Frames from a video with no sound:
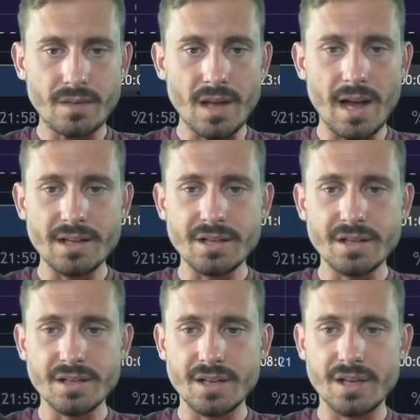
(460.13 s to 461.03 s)
as you
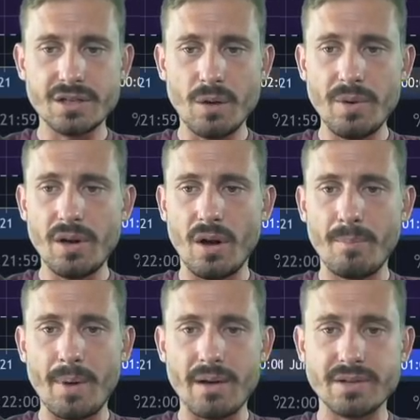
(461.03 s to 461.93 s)
can see. So we've got a
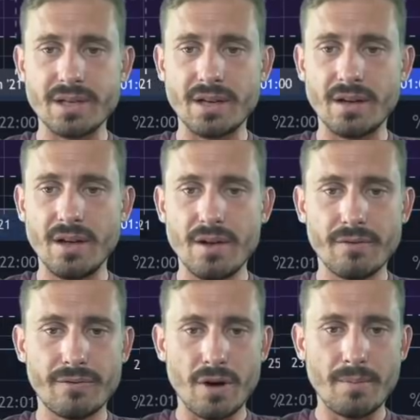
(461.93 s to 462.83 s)
bounce here
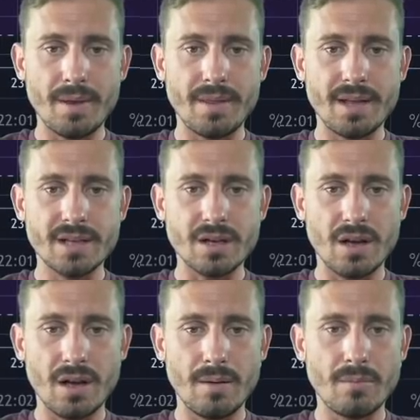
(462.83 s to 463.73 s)
from this
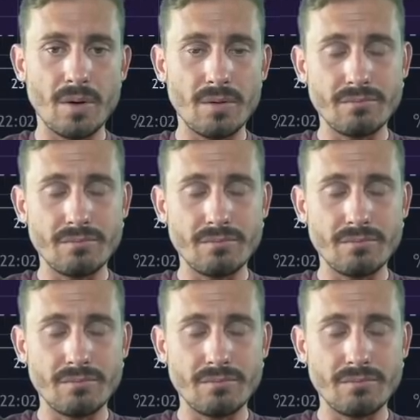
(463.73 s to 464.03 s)
um,